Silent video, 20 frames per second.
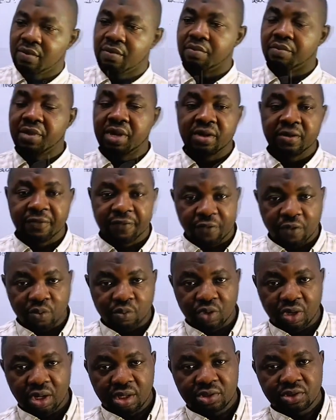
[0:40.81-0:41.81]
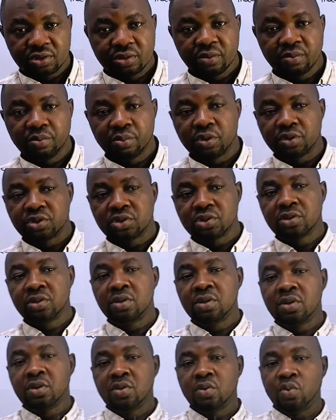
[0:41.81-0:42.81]
many formulas, but
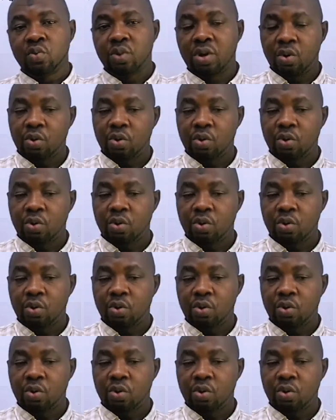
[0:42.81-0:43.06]
we're